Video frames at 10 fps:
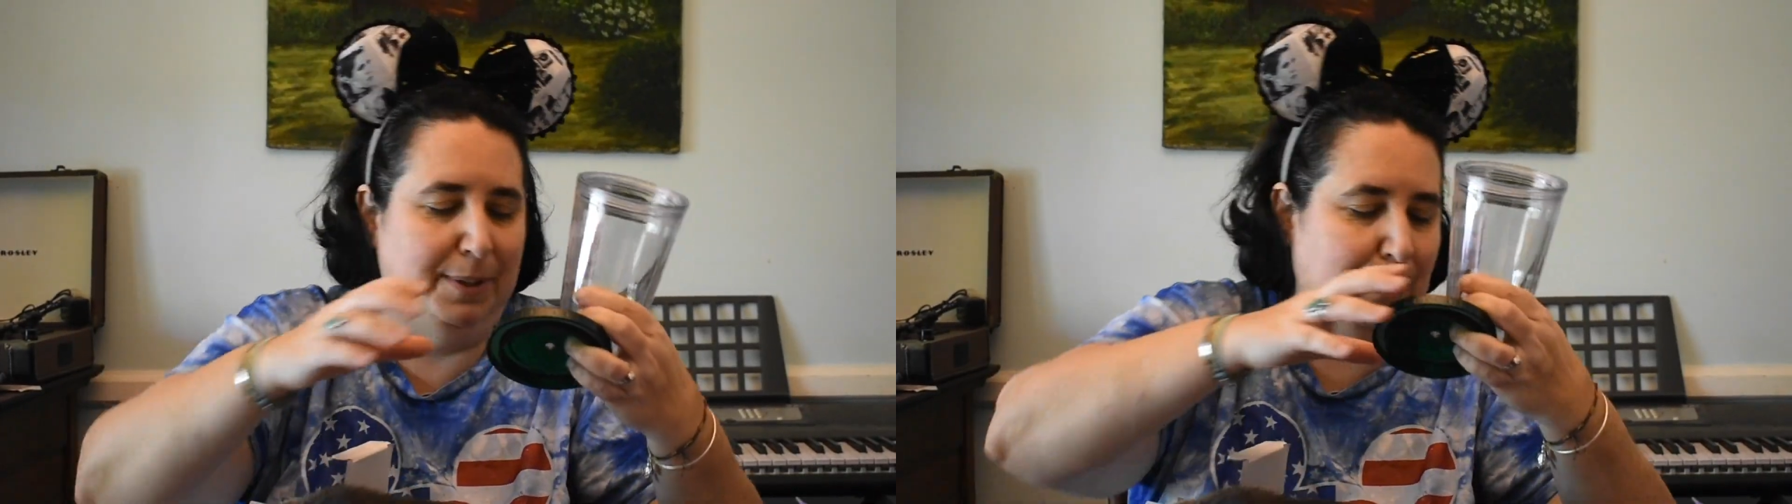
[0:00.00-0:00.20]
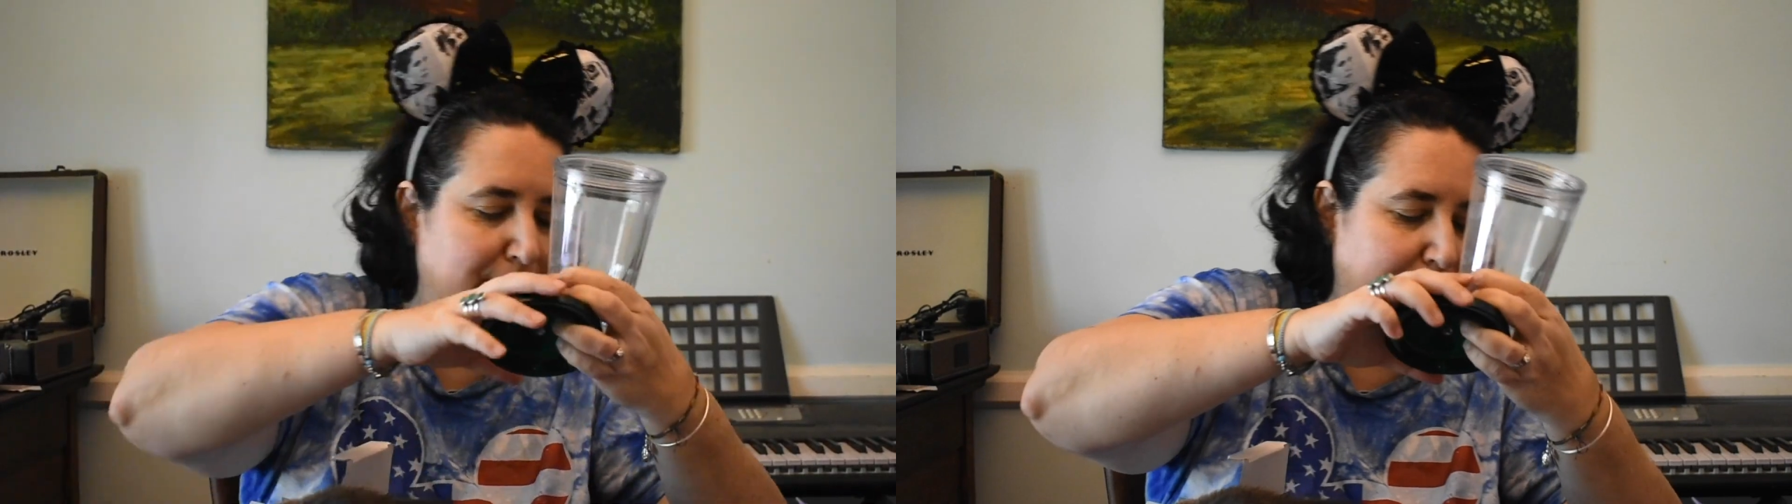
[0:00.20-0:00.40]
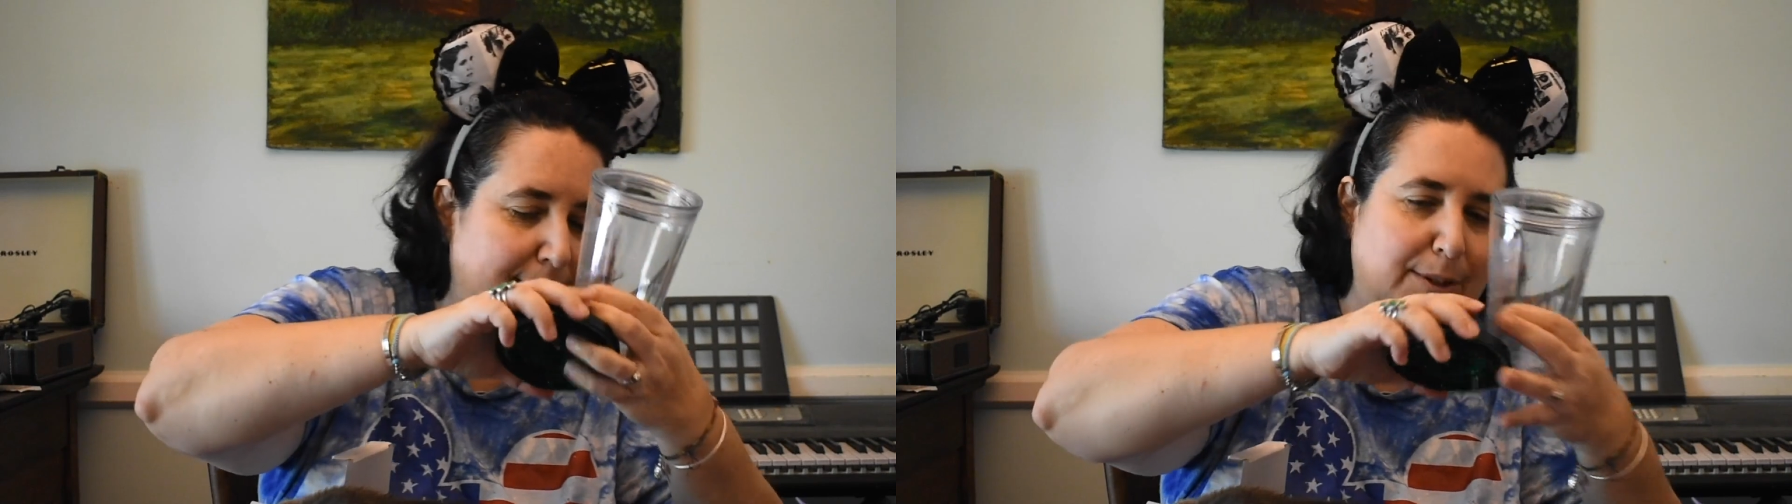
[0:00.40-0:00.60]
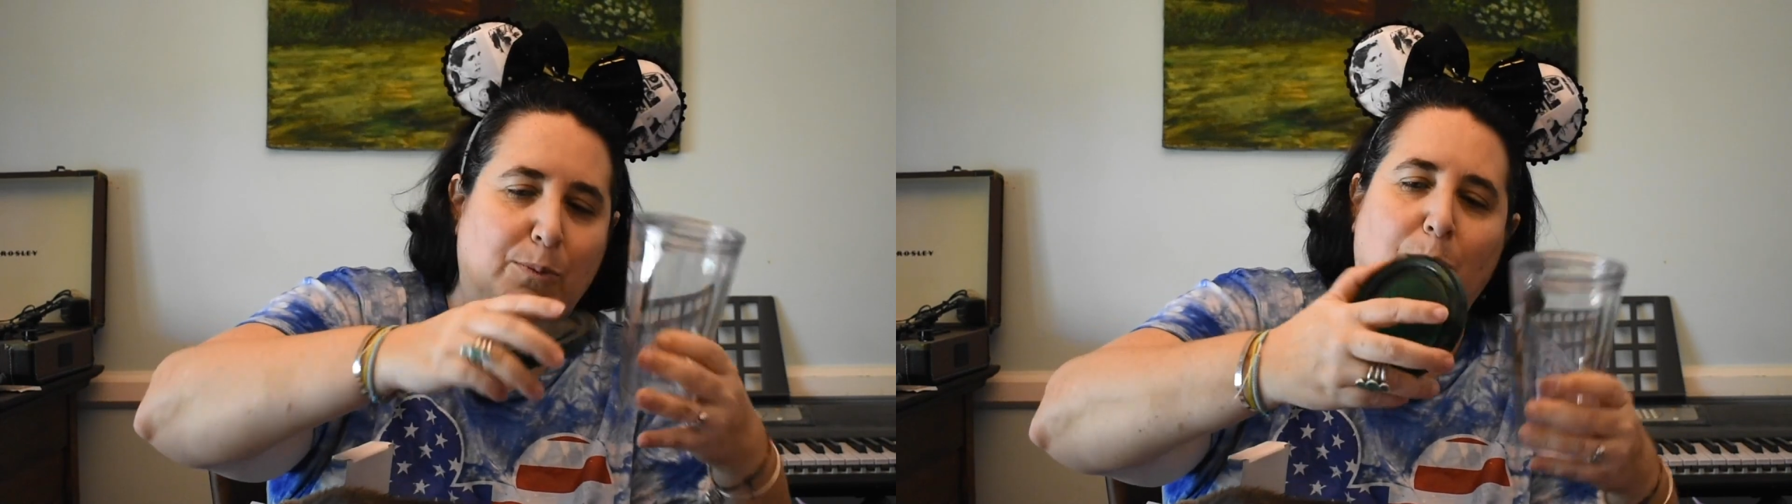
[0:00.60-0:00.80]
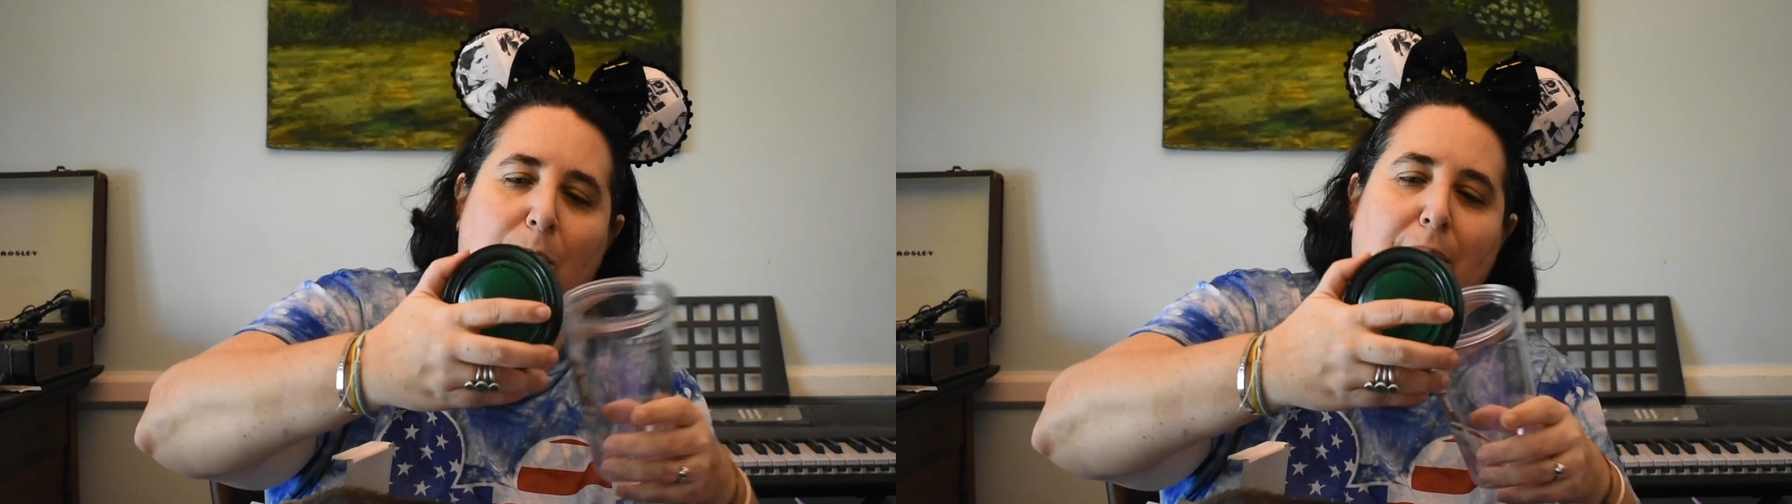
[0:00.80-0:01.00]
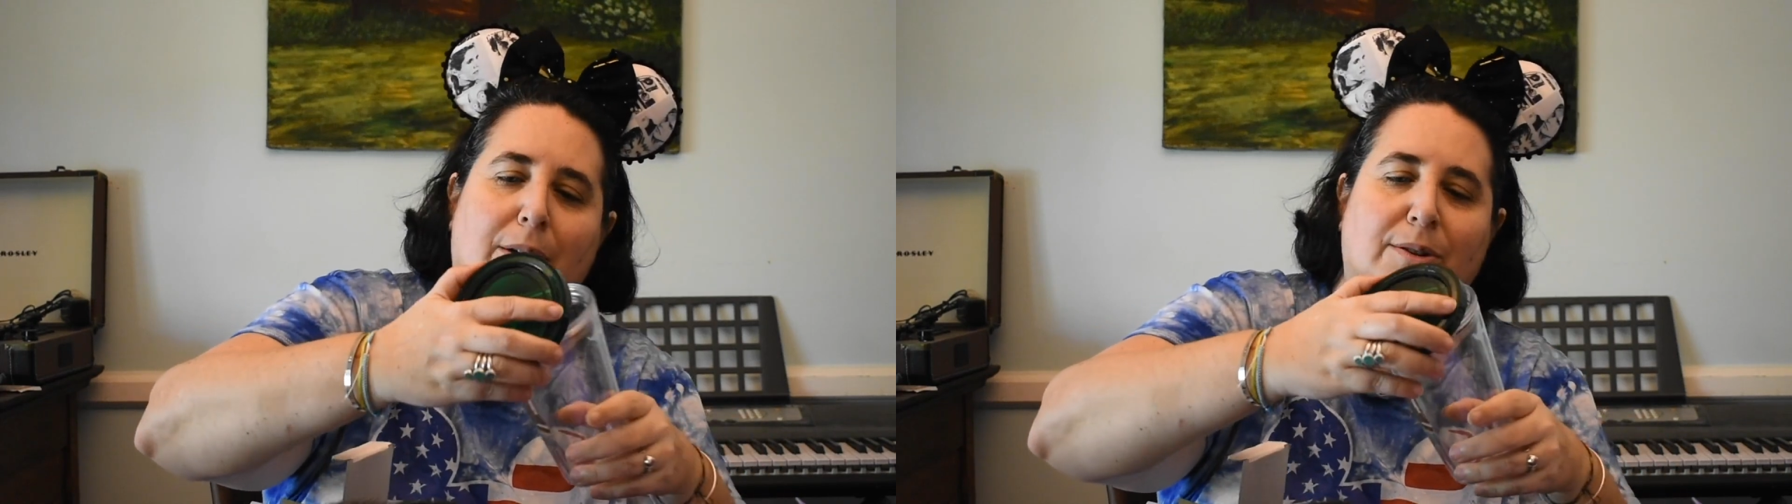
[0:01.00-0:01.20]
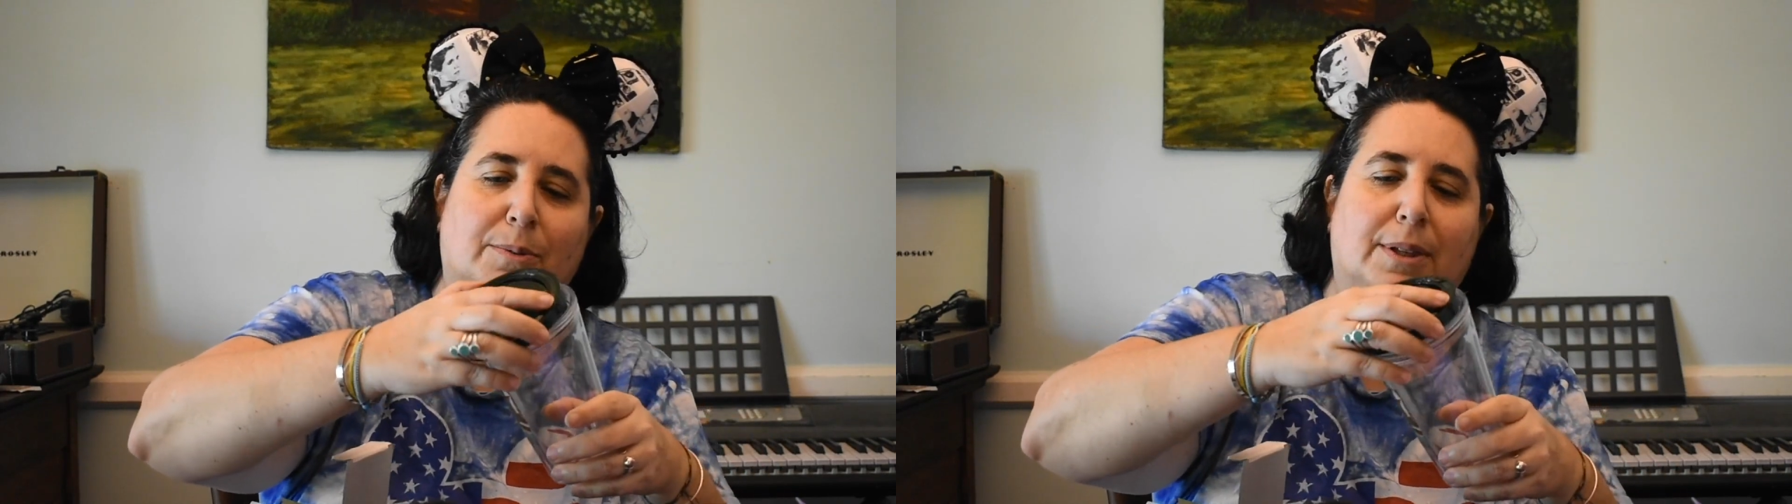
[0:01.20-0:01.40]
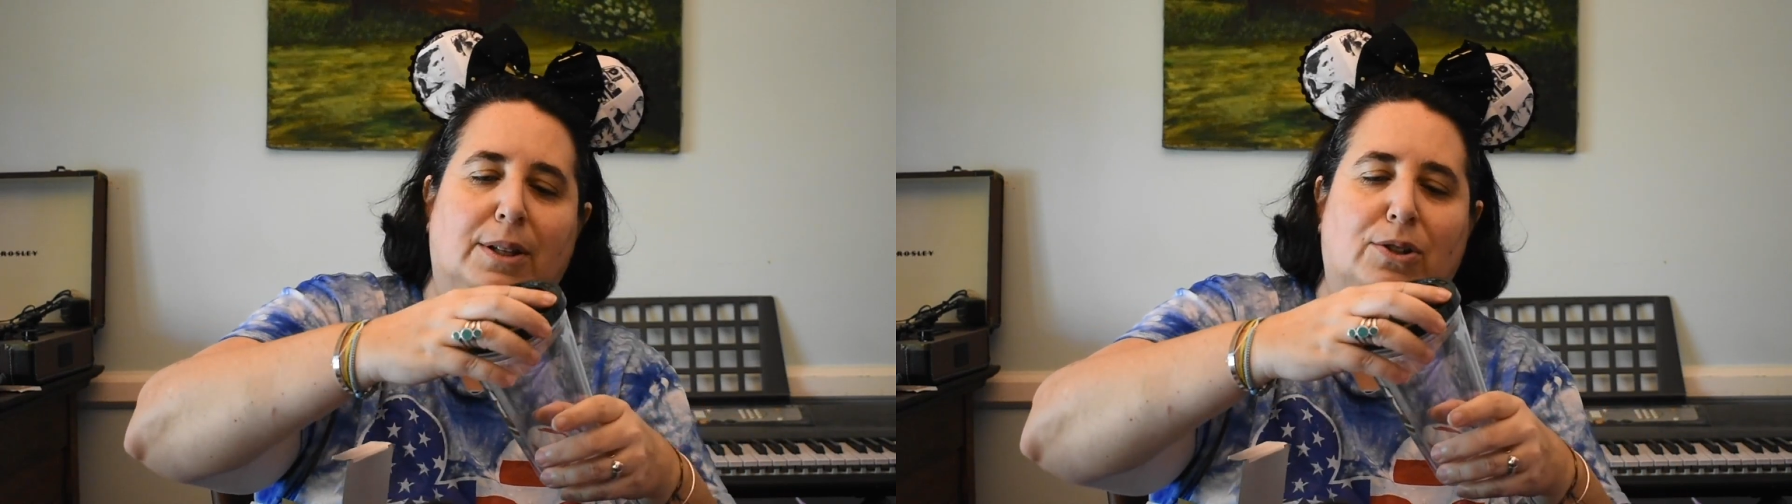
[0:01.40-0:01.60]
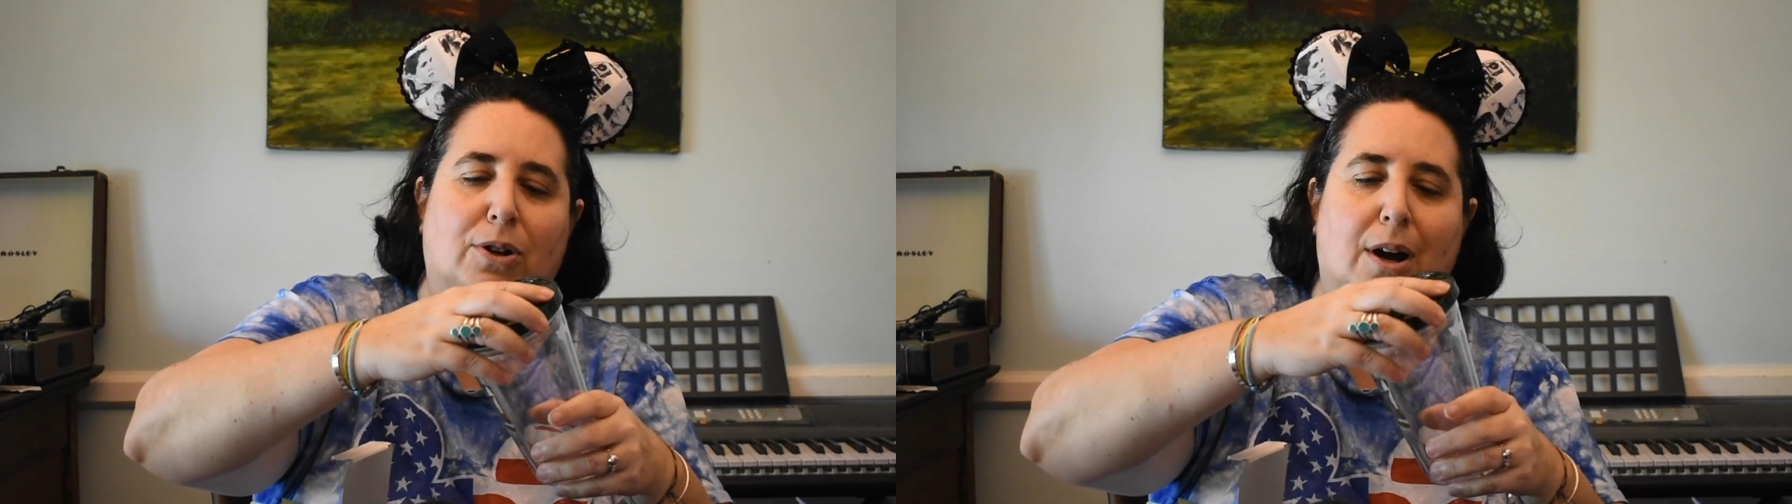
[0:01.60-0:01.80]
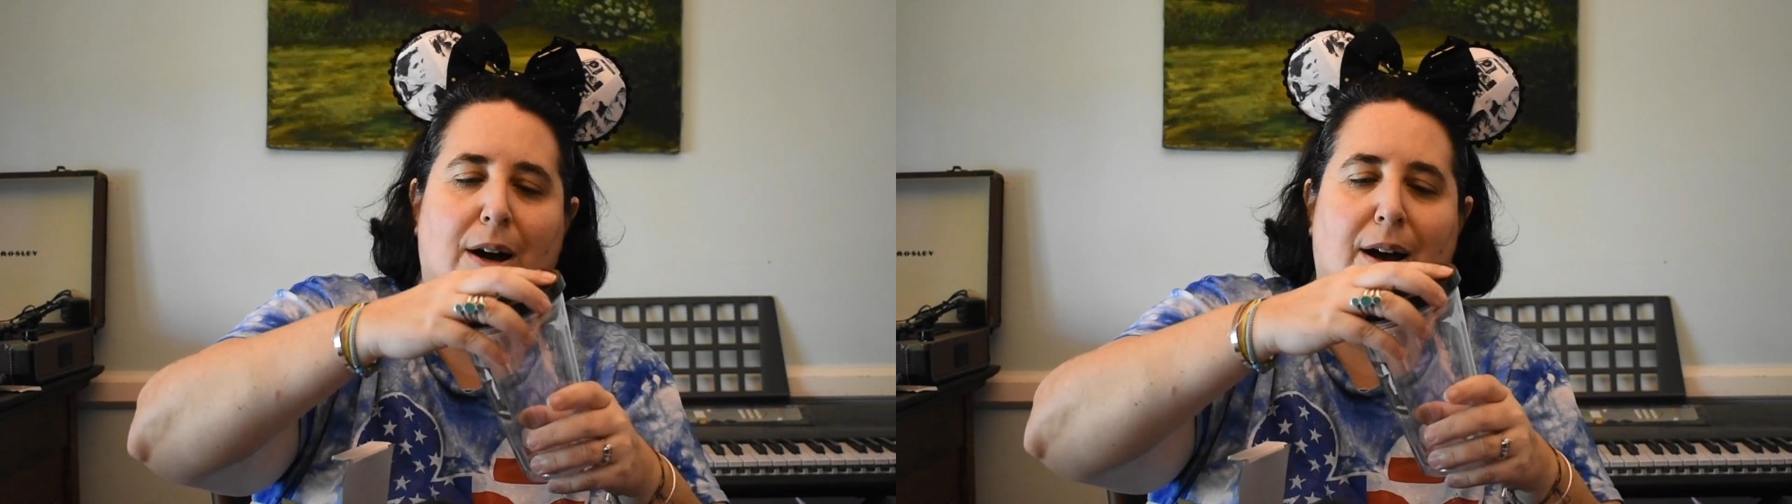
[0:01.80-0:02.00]
So this is what goes with the
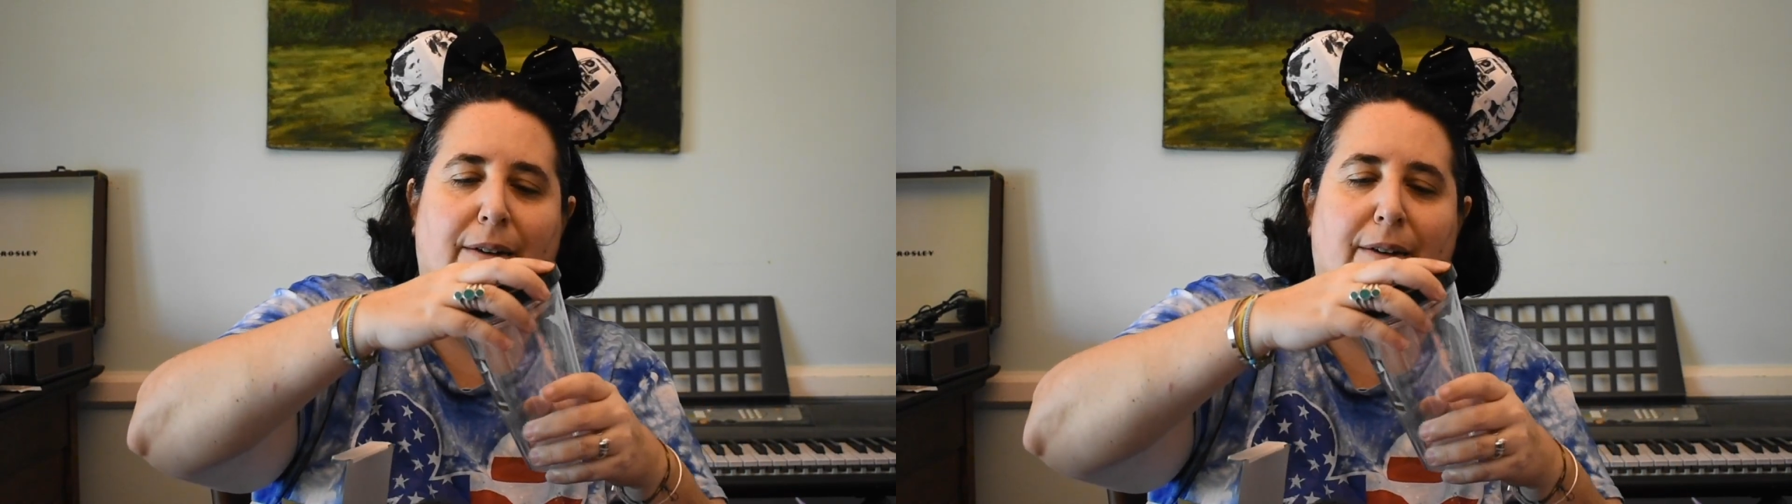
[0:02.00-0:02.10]
straw,